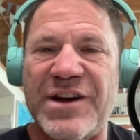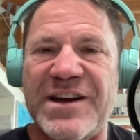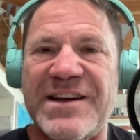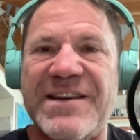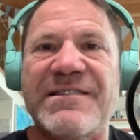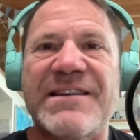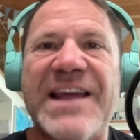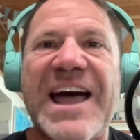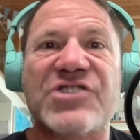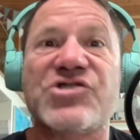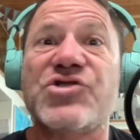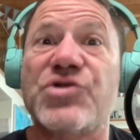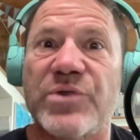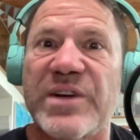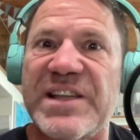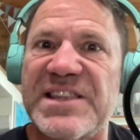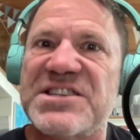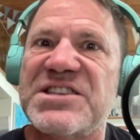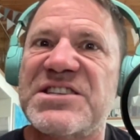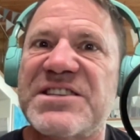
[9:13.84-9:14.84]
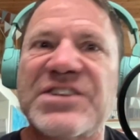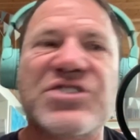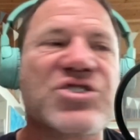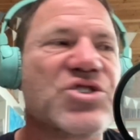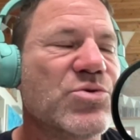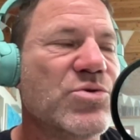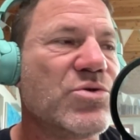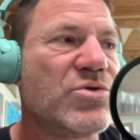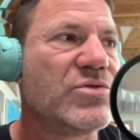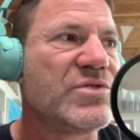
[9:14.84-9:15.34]
natural
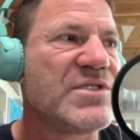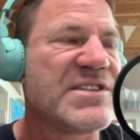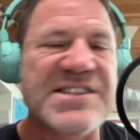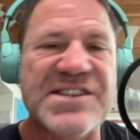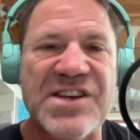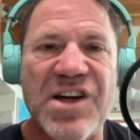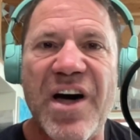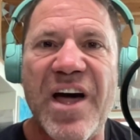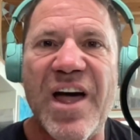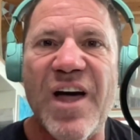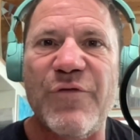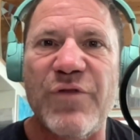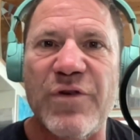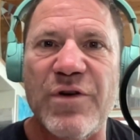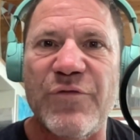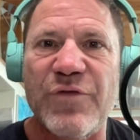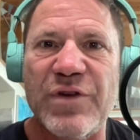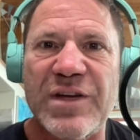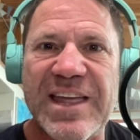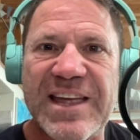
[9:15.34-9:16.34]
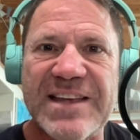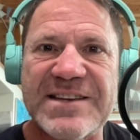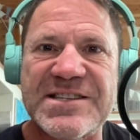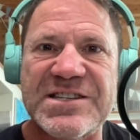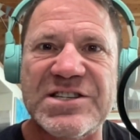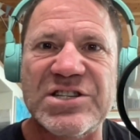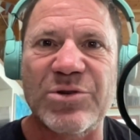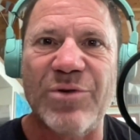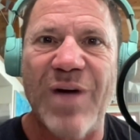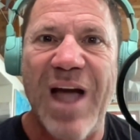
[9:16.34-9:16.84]
instinctual desire for kids
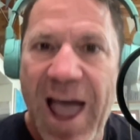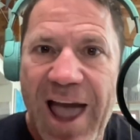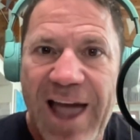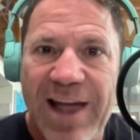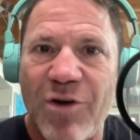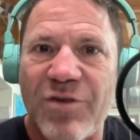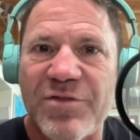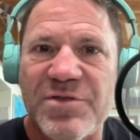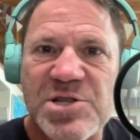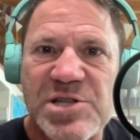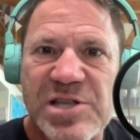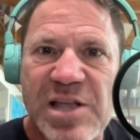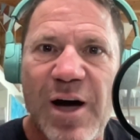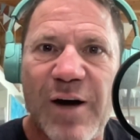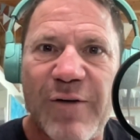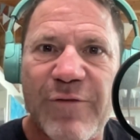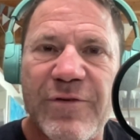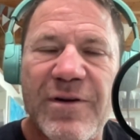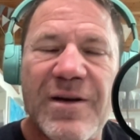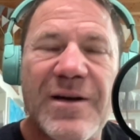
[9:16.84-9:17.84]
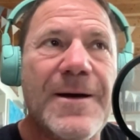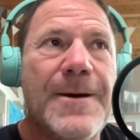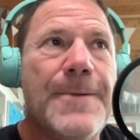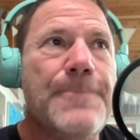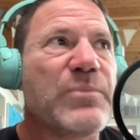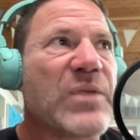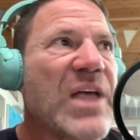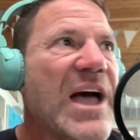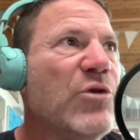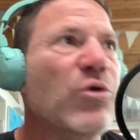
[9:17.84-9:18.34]
to hang off stuff.
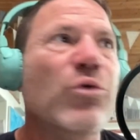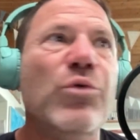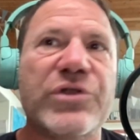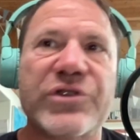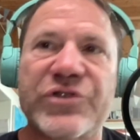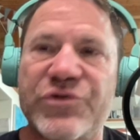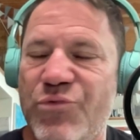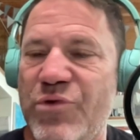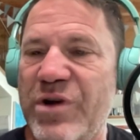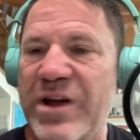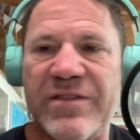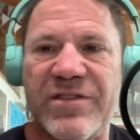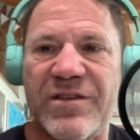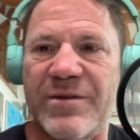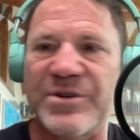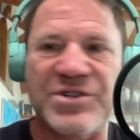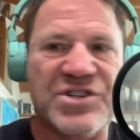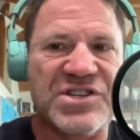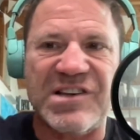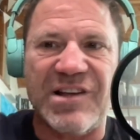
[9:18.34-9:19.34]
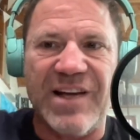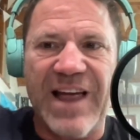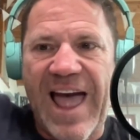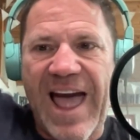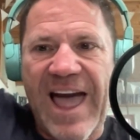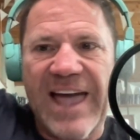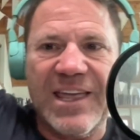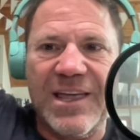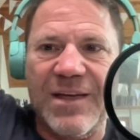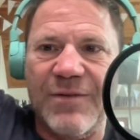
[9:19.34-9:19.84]
And all three of them are just like
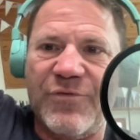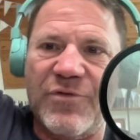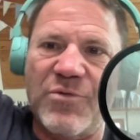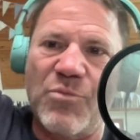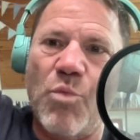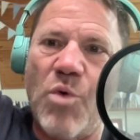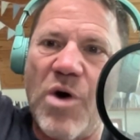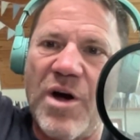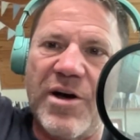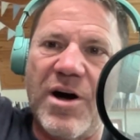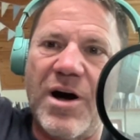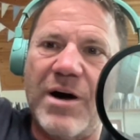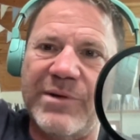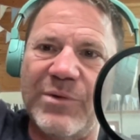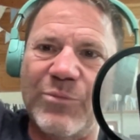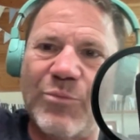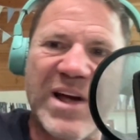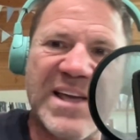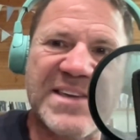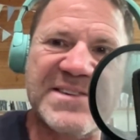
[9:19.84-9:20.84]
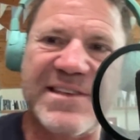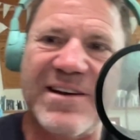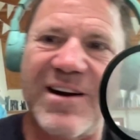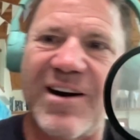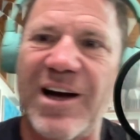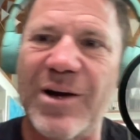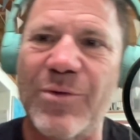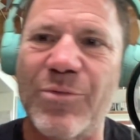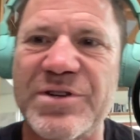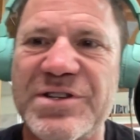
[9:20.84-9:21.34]
hanging from one arm in ways that
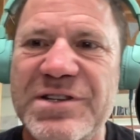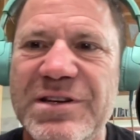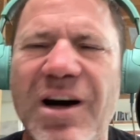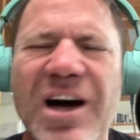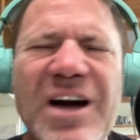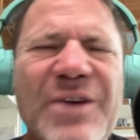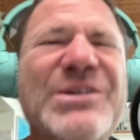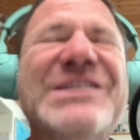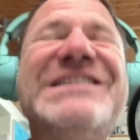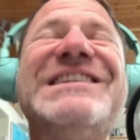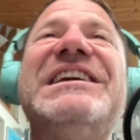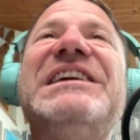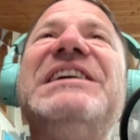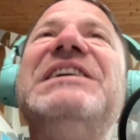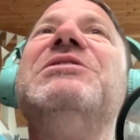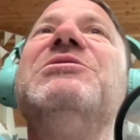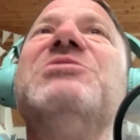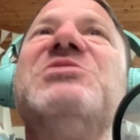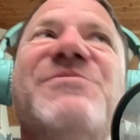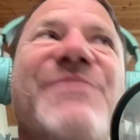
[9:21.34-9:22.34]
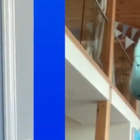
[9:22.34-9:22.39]
I would kill to be